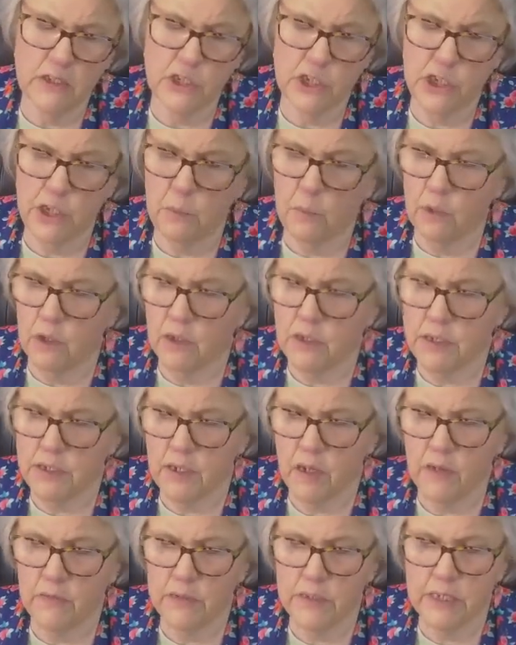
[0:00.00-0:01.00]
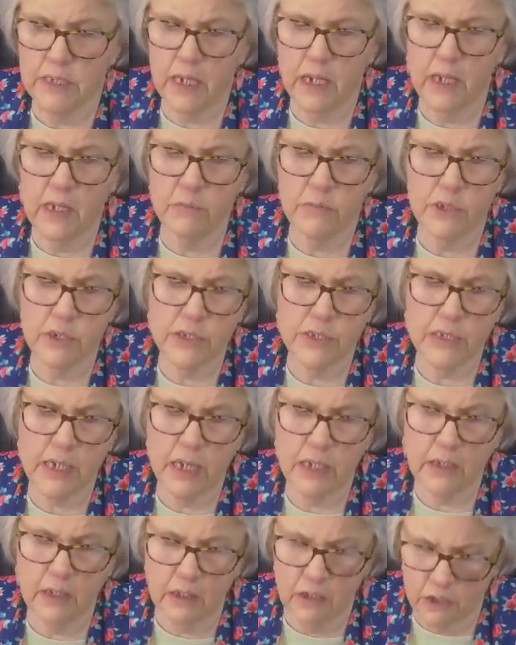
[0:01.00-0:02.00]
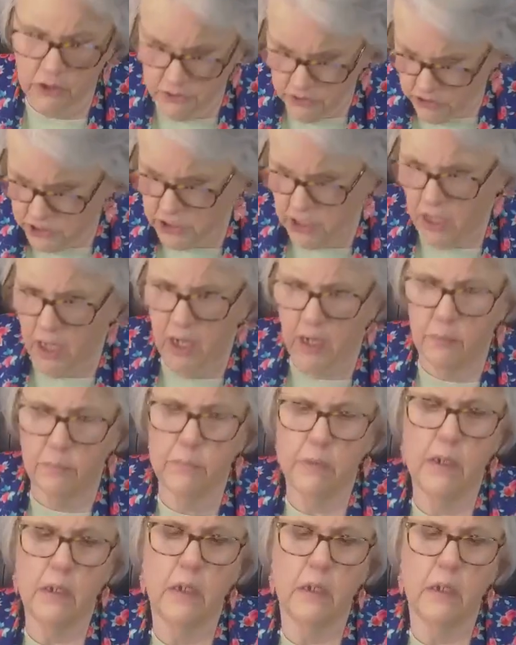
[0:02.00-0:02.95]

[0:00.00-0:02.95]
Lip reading: She works all the time. She's got a good job.